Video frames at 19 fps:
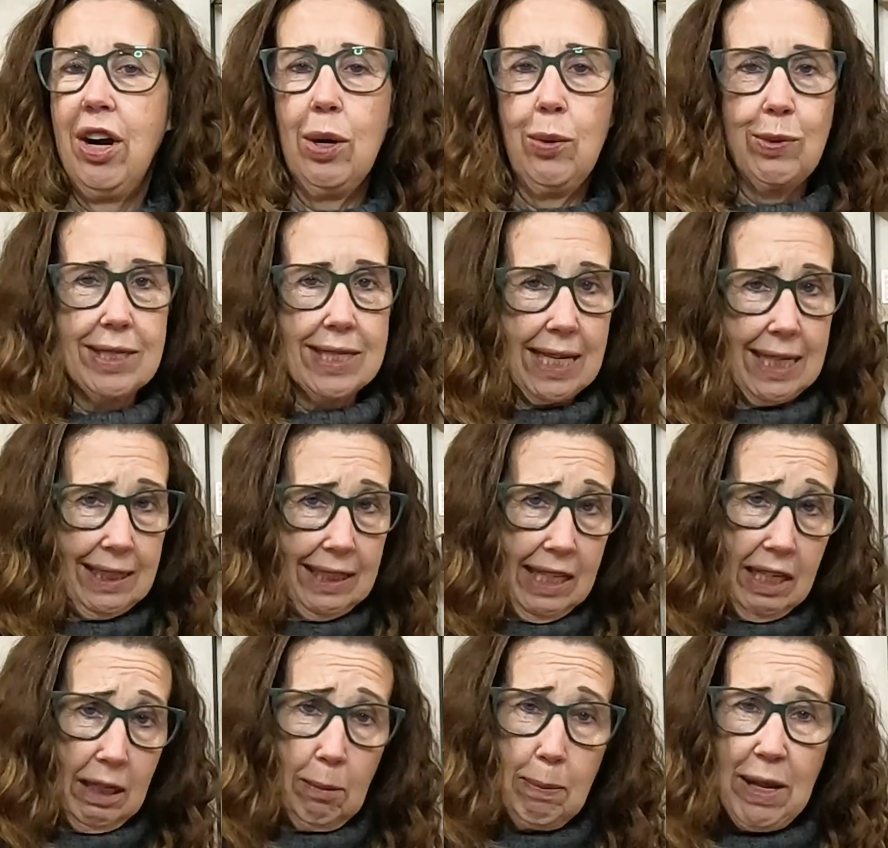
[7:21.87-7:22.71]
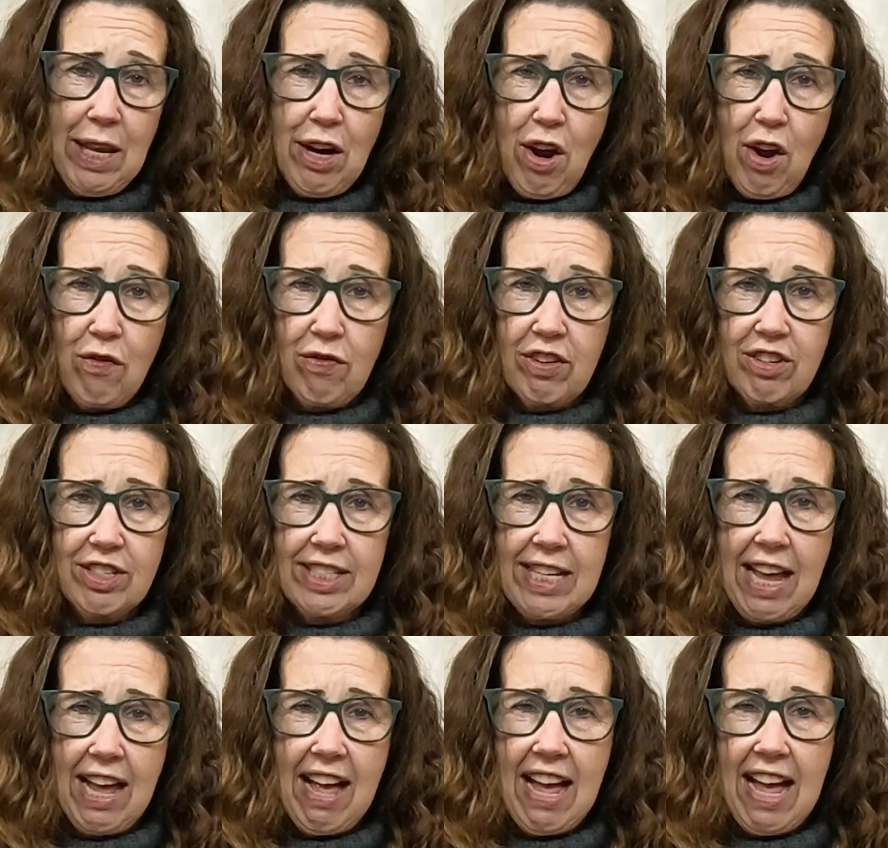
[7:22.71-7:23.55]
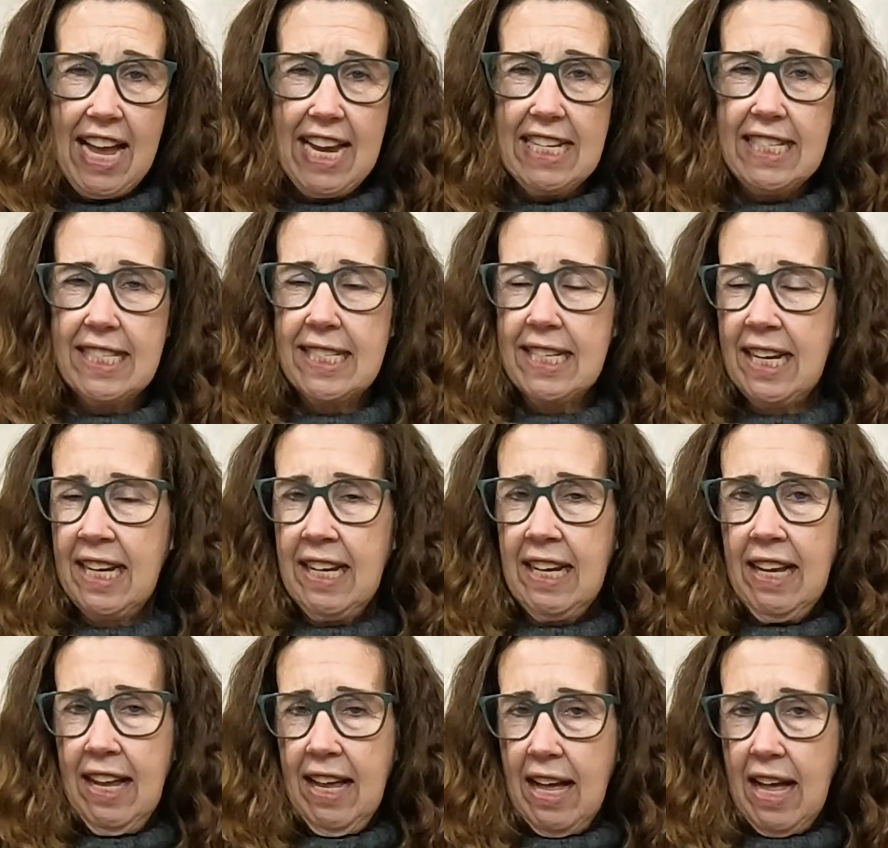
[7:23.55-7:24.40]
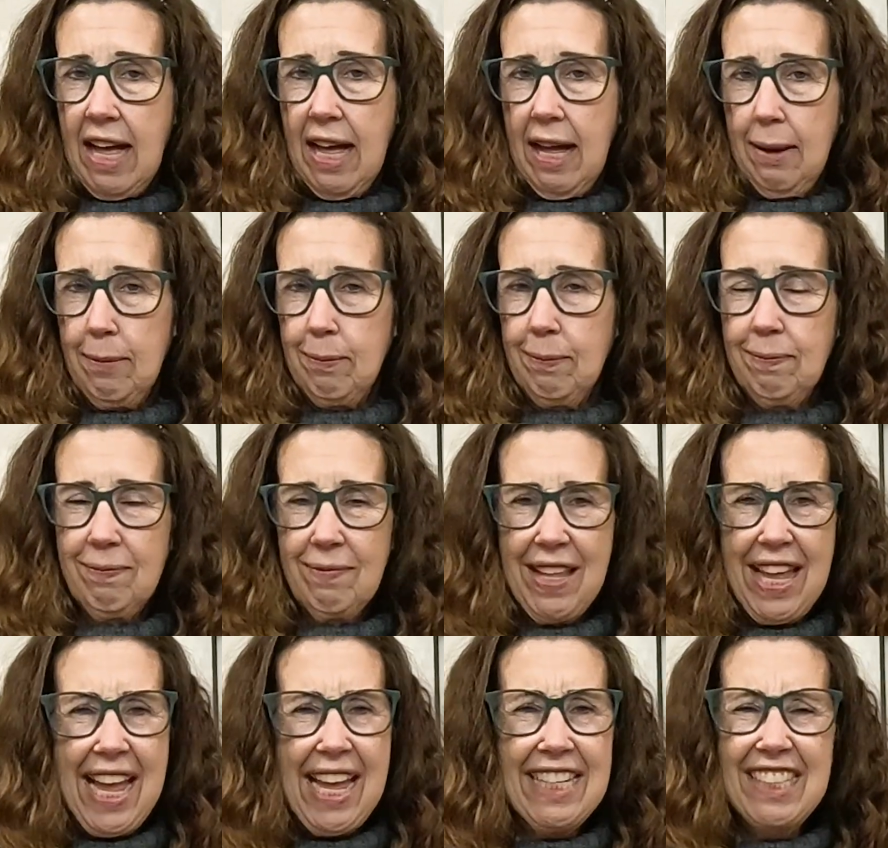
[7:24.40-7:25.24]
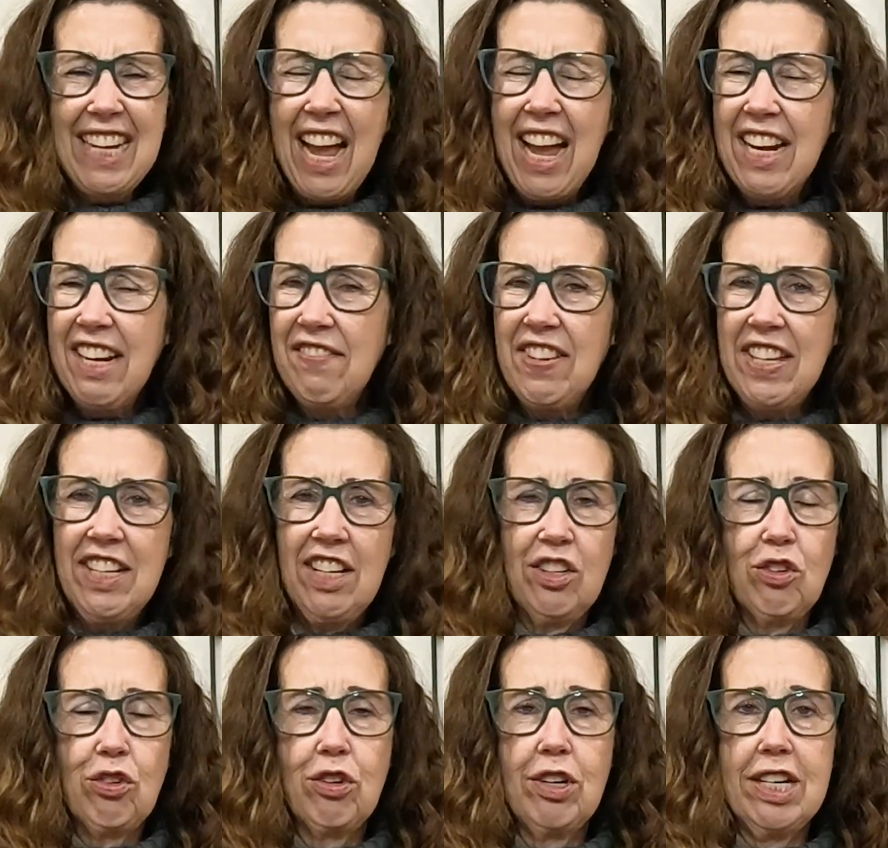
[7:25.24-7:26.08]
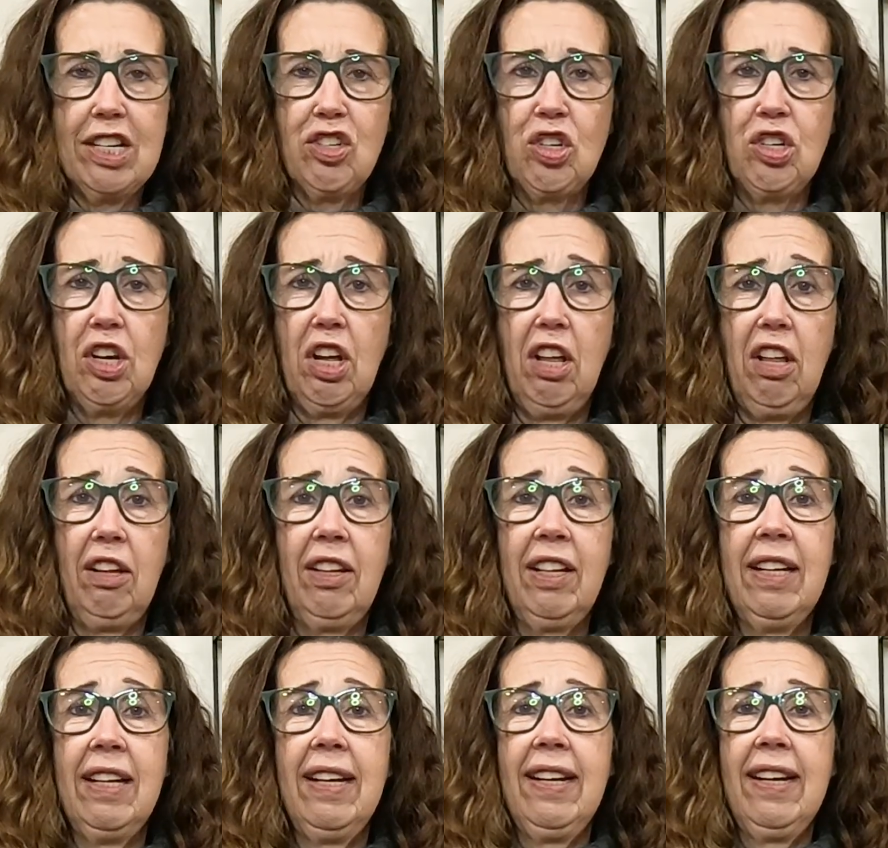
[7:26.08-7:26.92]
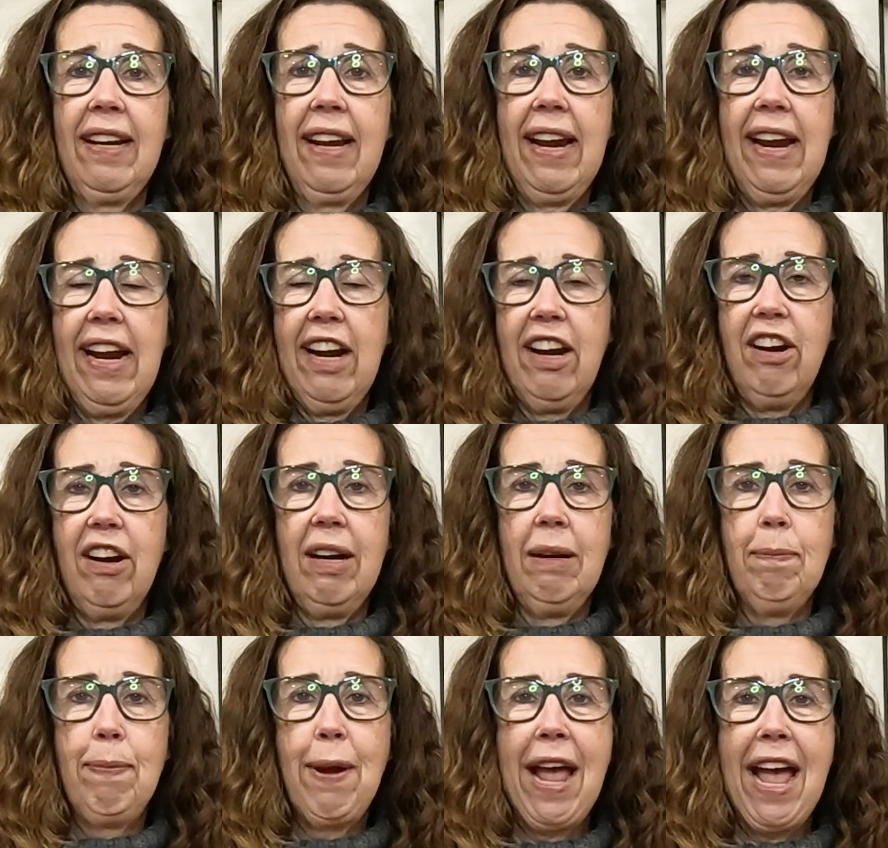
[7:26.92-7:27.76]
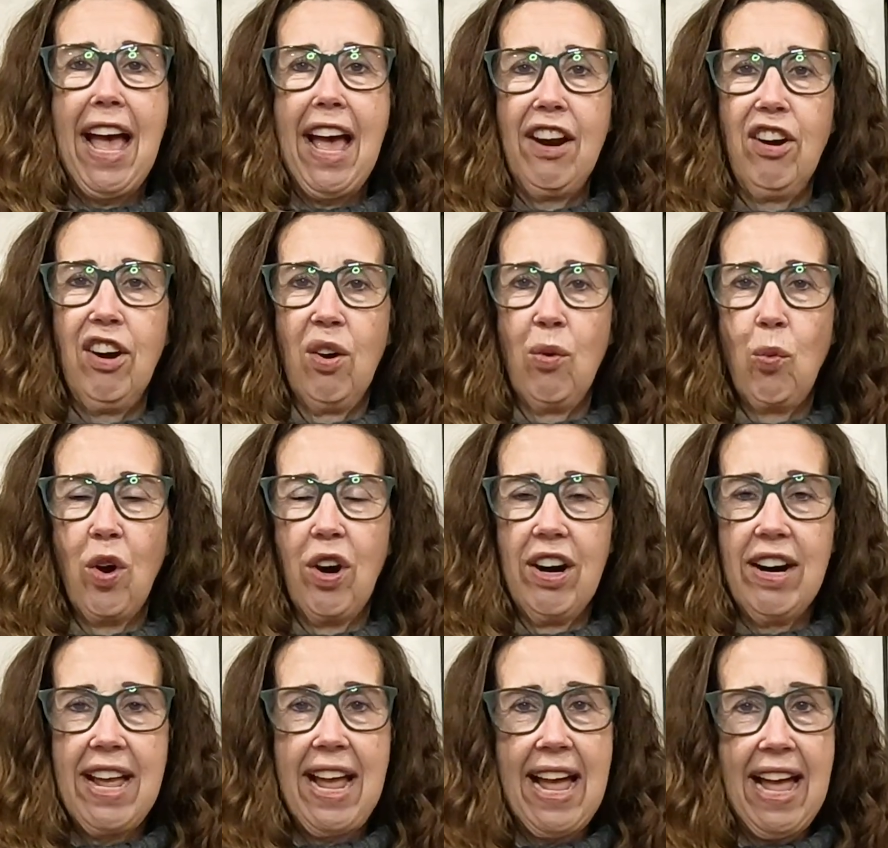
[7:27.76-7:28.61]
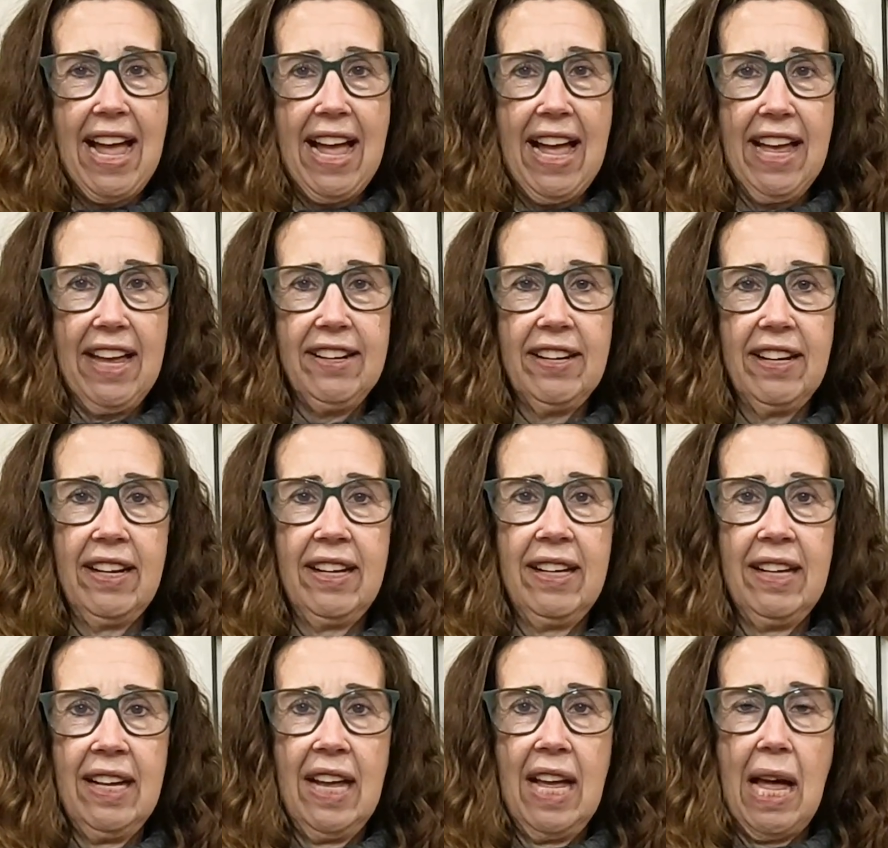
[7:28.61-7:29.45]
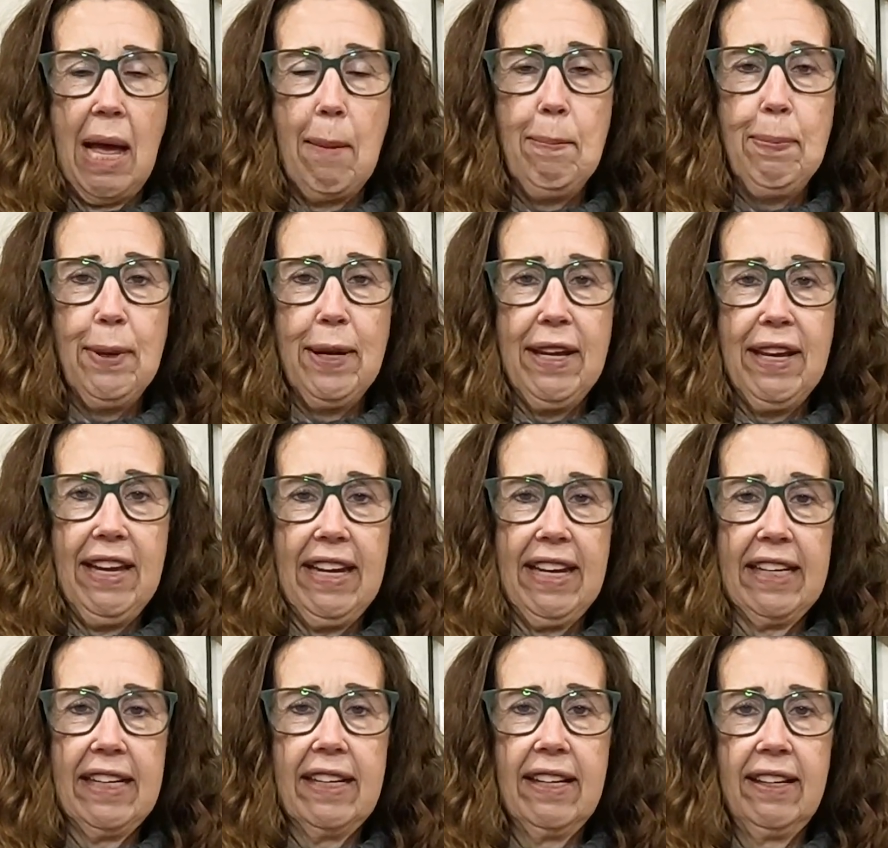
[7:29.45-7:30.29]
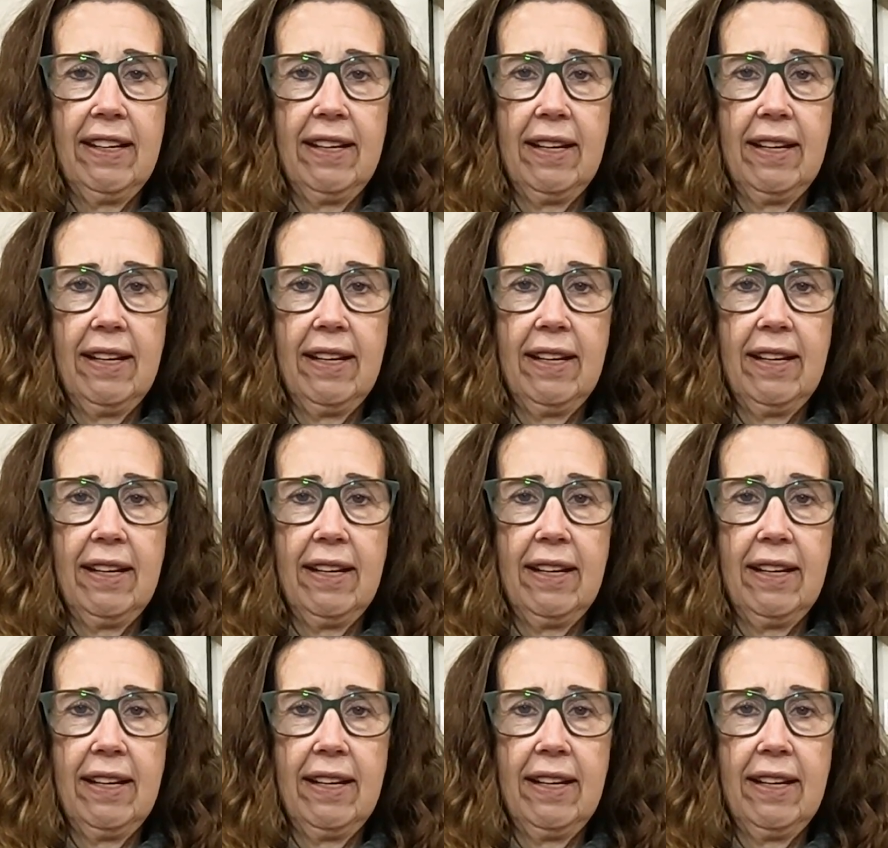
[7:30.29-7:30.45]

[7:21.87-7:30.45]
It was a little bit oversized, and kind of in a traditional Aran pattern where it had a big